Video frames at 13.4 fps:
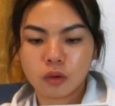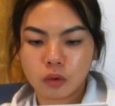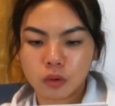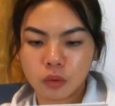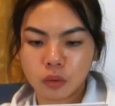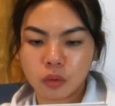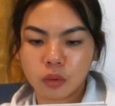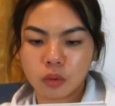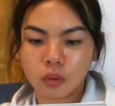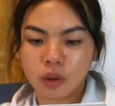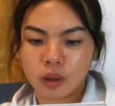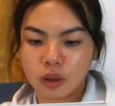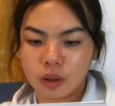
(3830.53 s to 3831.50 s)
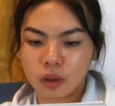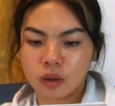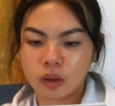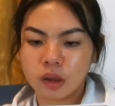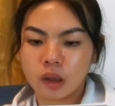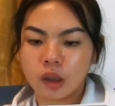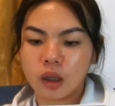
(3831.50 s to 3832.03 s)
to learn
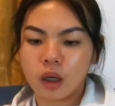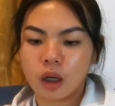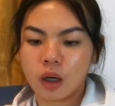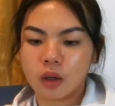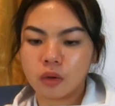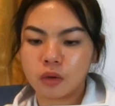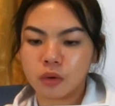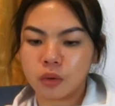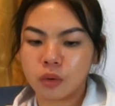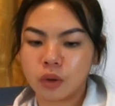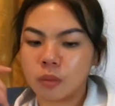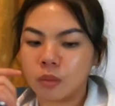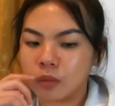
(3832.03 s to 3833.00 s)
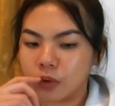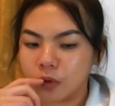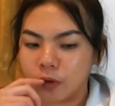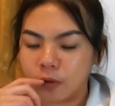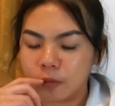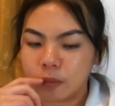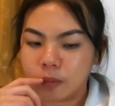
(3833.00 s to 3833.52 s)
how to
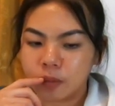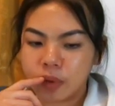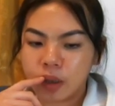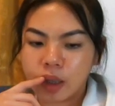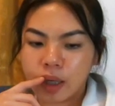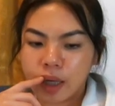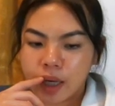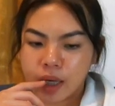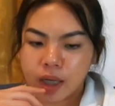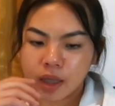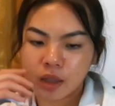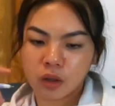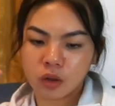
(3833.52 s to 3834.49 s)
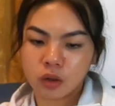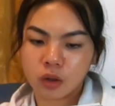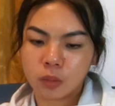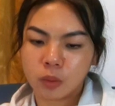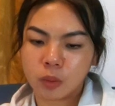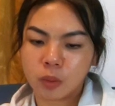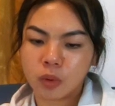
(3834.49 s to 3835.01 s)
improve, as other
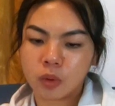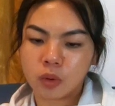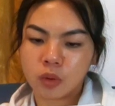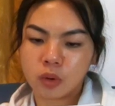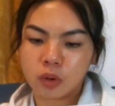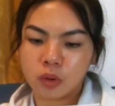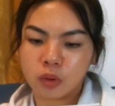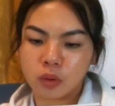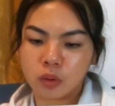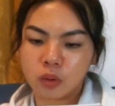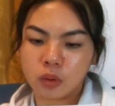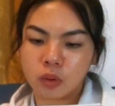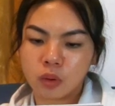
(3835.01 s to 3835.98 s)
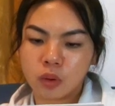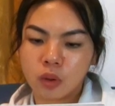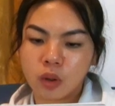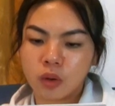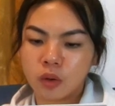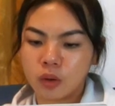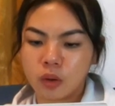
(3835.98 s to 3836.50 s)
people do
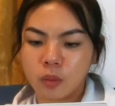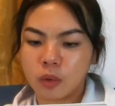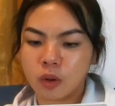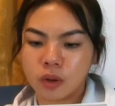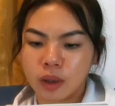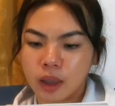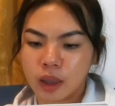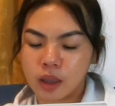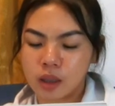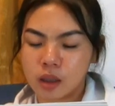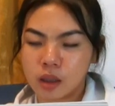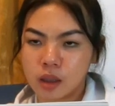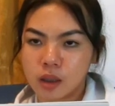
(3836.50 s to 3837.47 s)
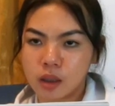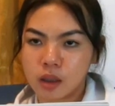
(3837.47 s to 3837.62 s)
normal things,